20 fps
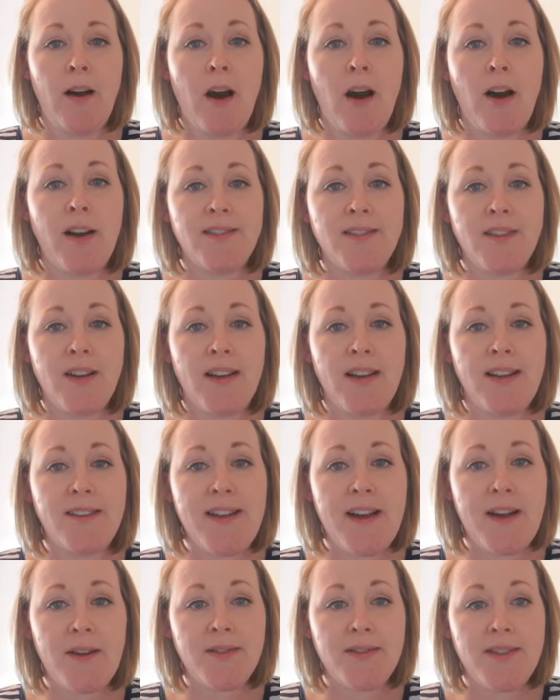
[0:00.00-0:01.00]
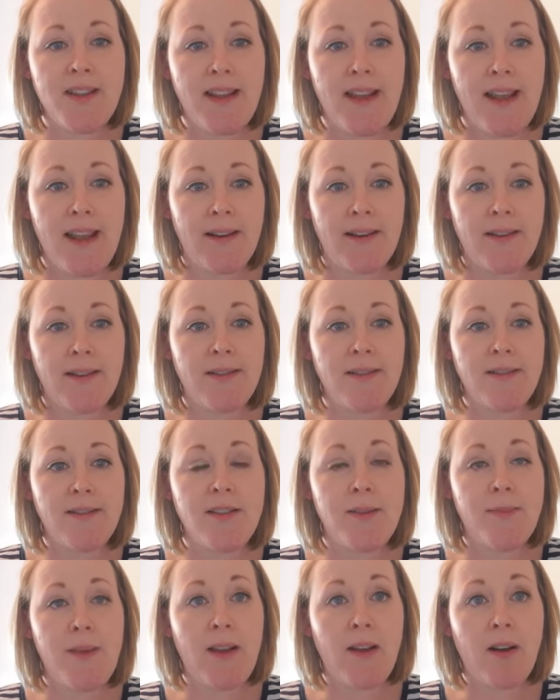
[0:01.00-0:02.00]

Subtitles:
Isaiah tells the king to be